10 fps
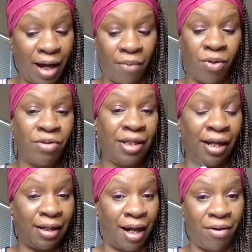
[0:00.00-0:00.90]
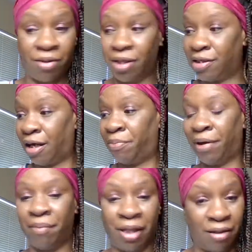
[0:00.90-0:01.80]
I won't take it out because I'll
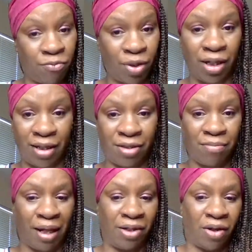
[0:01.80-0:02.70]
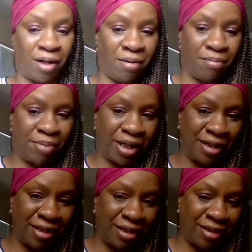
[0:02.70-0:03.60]
probably give one of these to my daughter, but
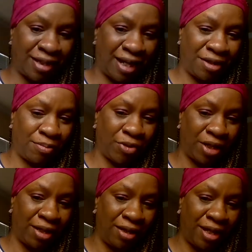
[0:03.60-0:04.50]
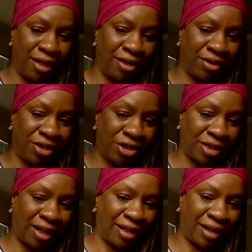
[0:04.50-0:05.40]
it does say Good Morning, and it looks
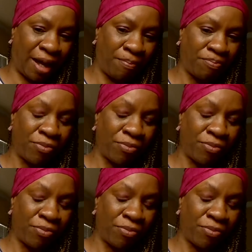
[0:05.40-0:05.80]
just like that.